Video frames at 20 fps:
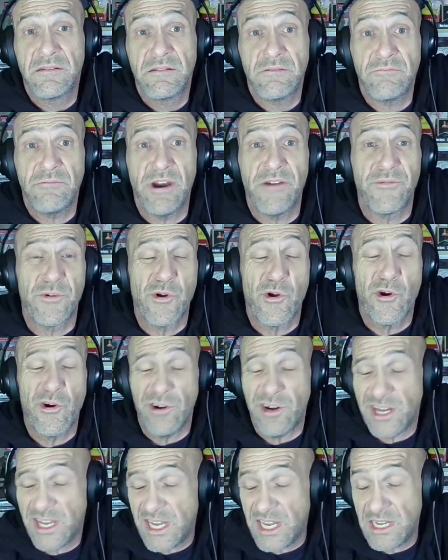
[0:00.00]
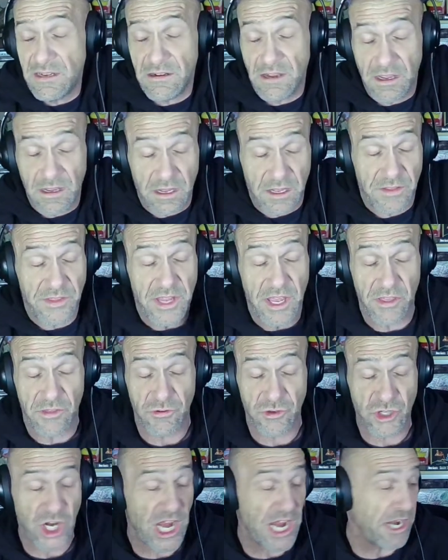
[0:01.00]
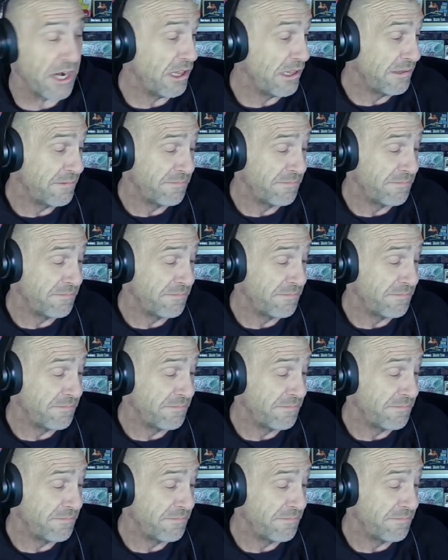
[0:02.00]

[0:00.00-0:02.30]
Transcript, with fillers: Reverend Horton Heat on the other channel.